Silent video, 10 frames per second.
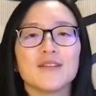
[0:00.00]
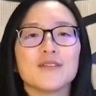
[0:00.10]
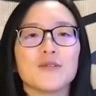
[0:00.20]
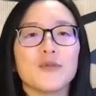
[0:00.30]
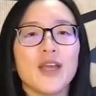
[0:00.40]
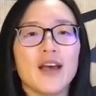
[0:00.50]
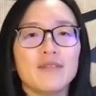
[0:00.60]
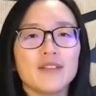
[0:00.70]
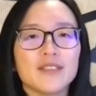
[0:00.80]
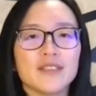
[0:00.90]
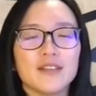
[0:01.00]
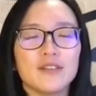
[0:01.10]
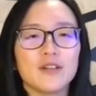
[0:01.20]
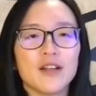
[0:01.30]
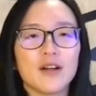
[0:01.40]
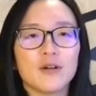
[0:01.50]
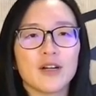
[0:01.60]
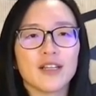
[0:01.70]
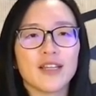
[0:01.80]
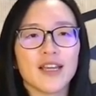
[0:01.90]
So we have this neural
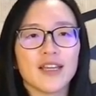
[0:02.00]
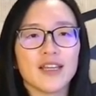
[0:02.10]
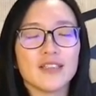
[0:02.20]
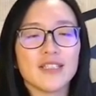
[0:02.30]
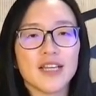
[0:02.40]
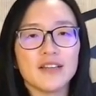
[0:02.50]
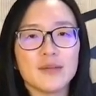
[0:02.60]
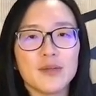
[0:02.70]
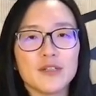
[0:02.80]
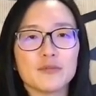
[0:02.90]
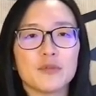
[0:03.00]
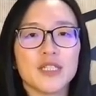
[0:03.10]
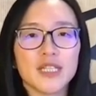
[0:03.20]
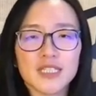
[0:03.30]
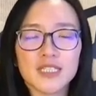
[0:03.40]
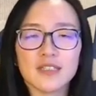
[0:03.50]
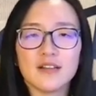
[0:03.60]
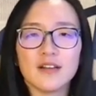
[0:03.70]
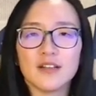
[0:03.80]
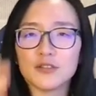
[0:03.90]
network that can take an image, predict
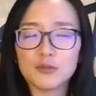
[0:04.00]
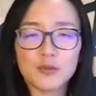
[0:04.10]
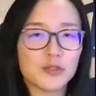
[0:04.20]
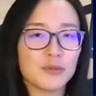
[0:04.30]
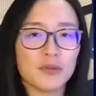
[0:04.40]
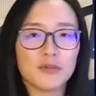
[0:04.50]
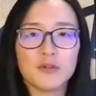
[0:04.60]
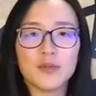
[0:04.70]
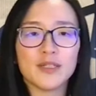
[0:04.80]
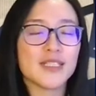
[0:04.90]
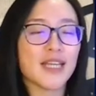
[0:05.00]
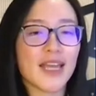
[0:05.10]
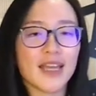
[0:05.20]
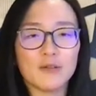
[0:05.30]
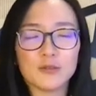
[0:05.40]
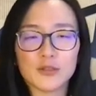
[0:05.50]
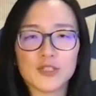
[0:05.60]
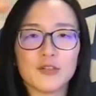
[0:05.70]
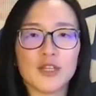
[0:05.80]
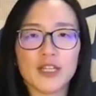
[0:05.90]
superhuman performance, and also
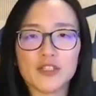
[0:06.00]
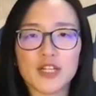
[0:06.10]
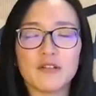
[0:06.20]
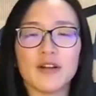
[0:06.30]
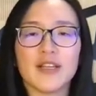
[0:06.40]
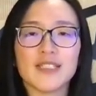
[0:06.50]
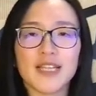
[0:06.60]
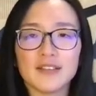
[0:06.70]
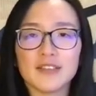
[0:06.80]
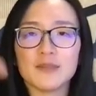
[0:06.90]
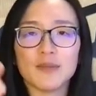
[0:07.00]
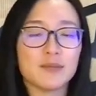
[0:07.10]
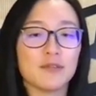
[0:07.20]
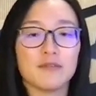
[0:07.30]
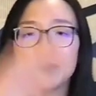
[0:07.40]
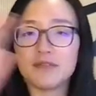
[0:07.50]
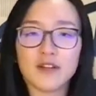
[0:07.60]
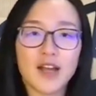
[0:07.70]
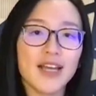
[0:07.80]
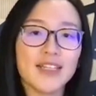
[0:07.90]
we can generate saliency maps of
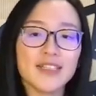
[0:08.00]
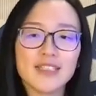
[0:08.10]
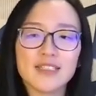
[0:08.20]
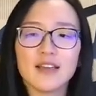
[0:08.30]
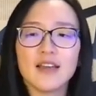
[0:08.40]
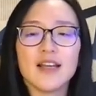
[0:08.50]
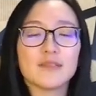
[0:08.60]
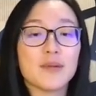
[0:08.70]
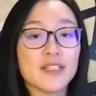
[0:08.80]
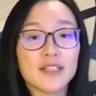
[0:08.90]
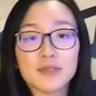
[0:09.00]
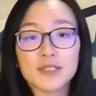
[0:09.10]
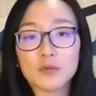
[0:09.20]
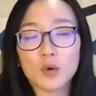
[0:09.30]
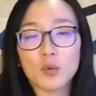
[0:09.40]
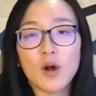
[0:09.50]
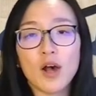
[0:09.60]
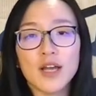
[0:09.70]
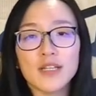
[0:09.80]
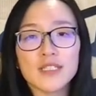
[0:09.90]
different kinds as many times as we
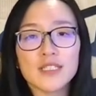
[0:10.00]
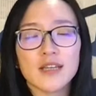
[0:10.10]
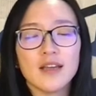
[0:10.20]
want.